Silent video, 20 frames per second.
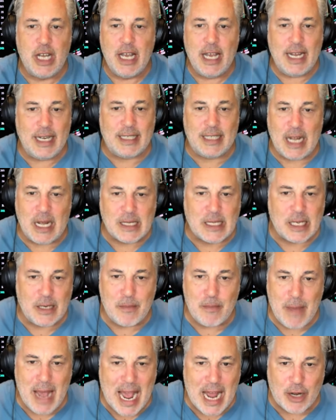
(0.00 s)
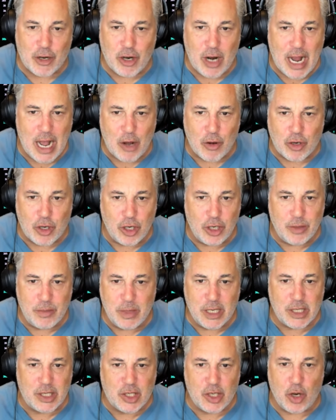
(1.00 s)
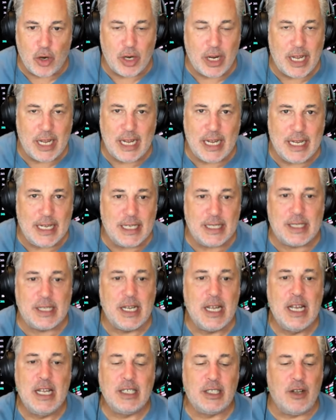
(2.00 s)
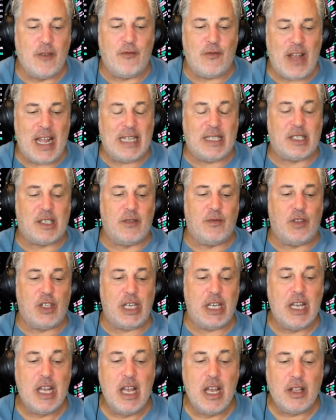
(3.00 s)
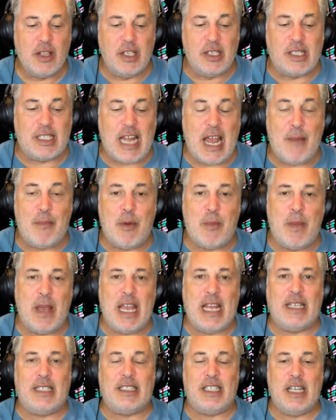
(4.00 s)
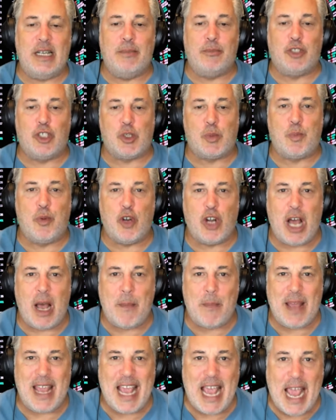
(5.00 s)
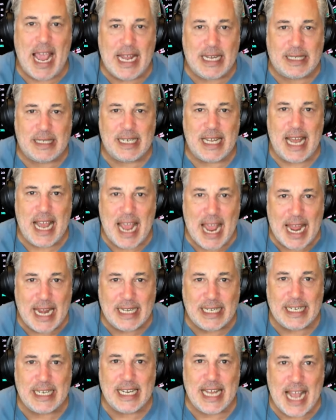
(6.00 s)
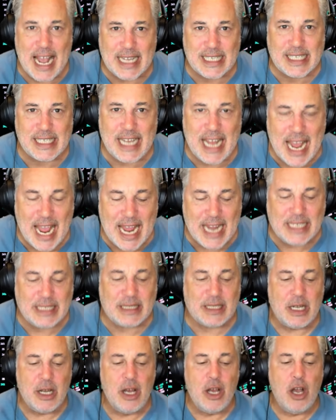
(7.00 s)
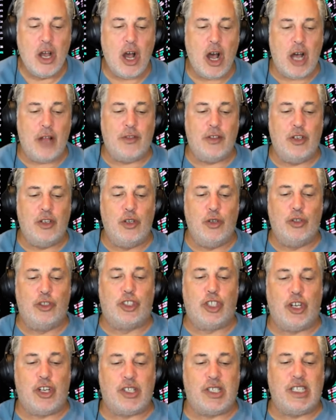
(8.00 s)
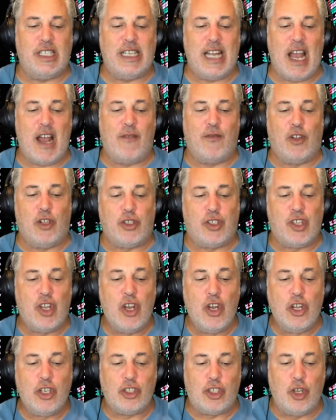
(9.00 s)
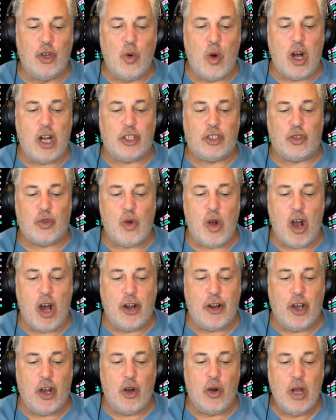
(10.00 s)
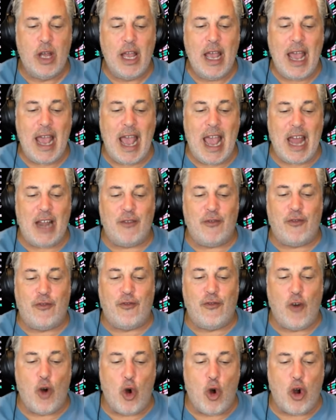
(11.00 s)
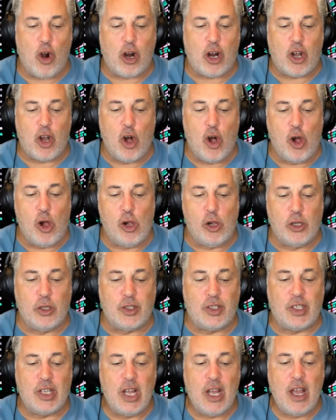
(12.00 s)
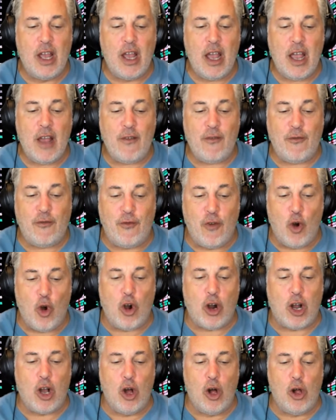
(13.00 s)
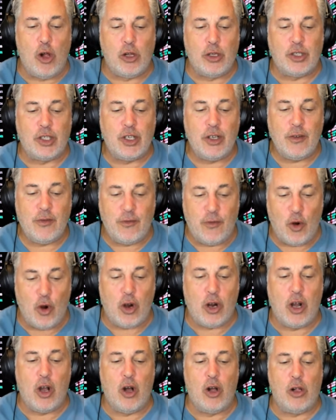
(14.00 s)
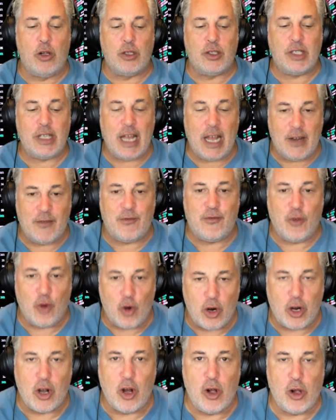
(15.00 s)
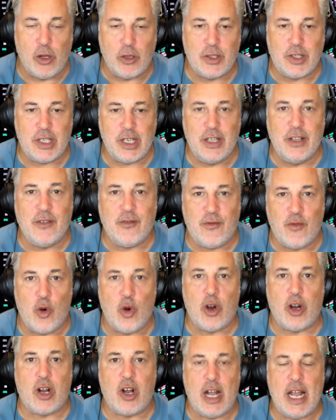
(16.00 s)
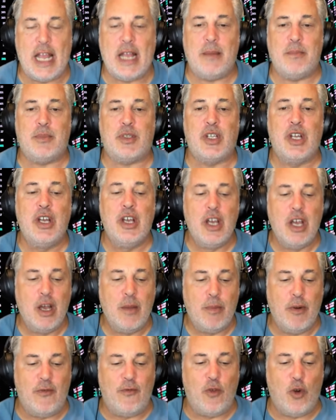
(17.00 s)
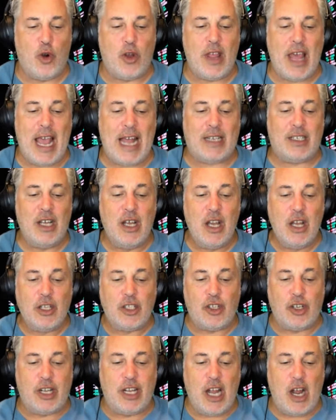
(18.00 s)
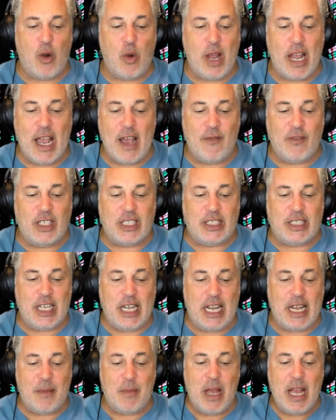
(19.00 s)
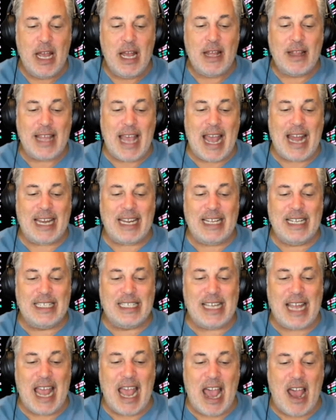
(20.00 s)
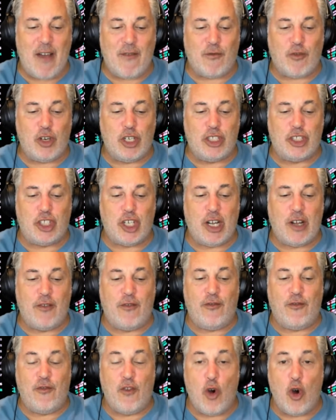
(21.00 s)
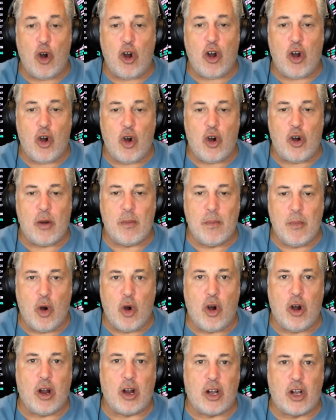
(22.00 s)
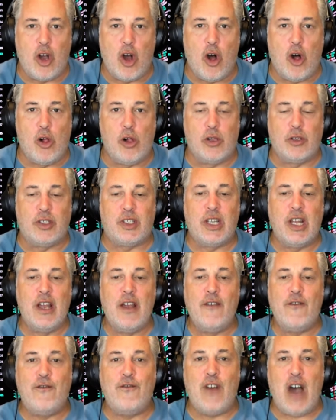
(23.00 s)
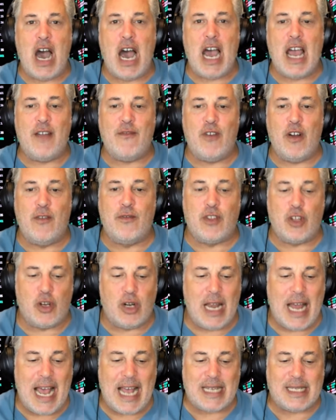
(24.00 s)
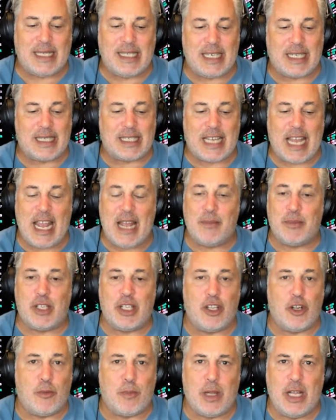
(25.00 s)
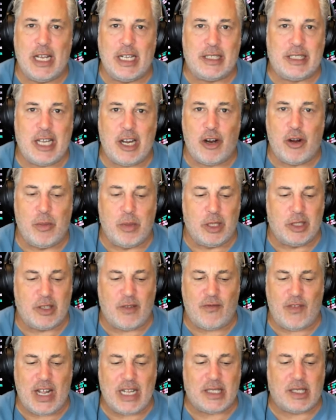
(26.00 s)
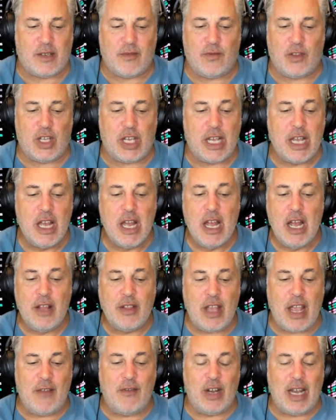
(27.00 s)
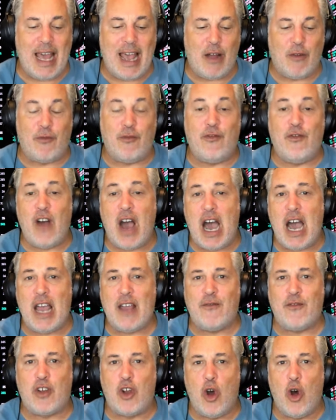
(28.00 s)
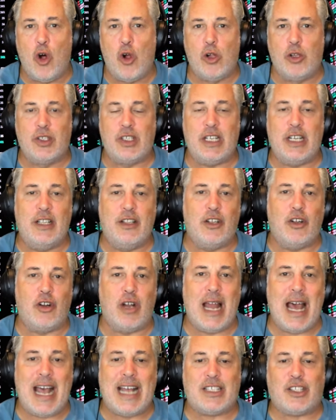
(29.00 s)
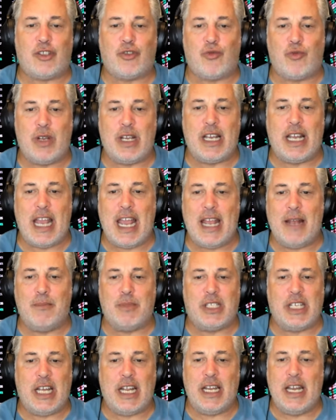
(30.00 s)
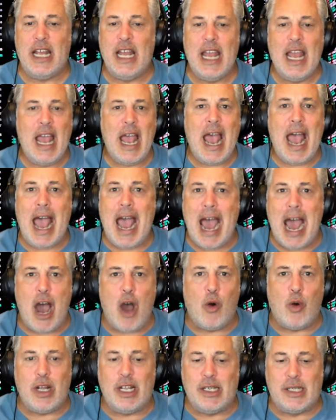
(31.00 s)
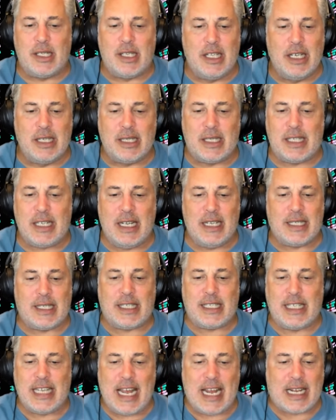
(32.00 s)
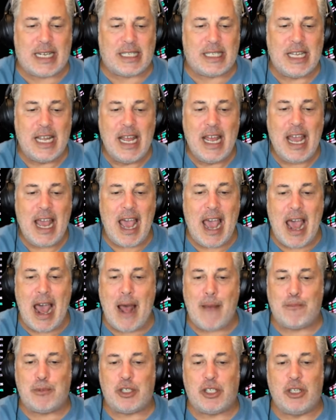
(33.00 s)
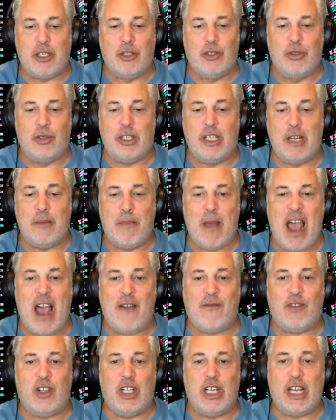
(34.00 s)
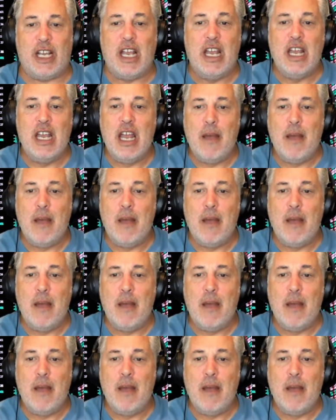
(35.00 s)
It doesn't matter how good Minnesota is defensively. This Tampa Bay team just put up eight, eight, yes, eight on the New Jersey Devils, two on Toronto, and four goals, four goals, four goals, and four goals in the four games before that. So here we have a team that is averaging four or more goals five of their last six games, and they're playing terrible defensively. They've allowed five goals in their last three games in. How is this a six? Absolutely baffling.